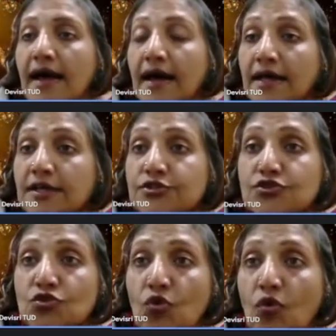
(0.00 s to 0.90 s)

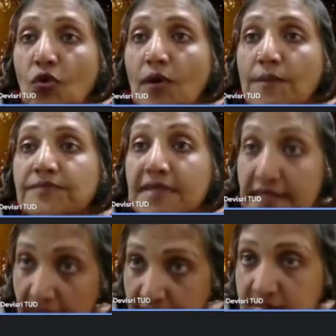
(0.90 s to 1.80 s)
So,
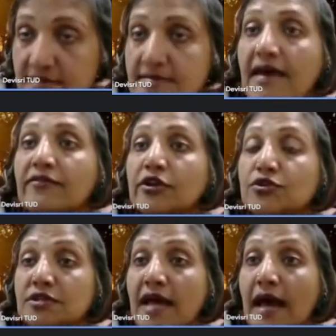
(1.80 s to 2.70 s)
yes,
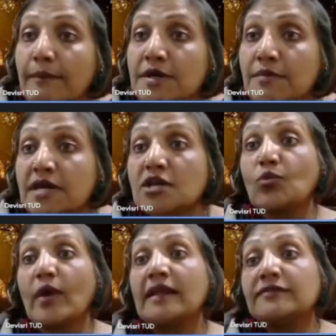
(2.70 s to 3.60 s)
evolution happened, but in
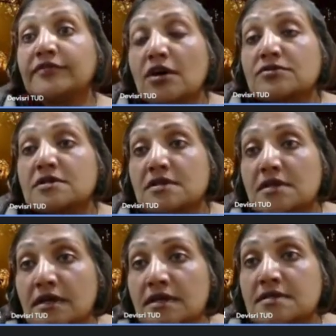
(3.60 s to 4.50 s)
12,000
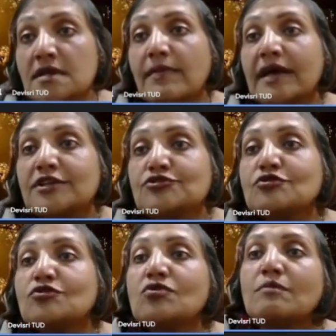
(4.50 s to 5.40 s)
years, they managed to
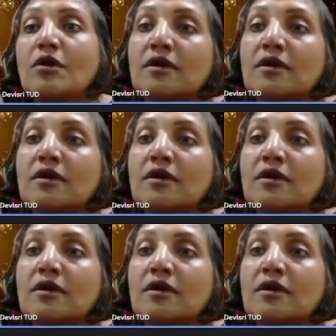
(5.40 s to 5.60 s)
do about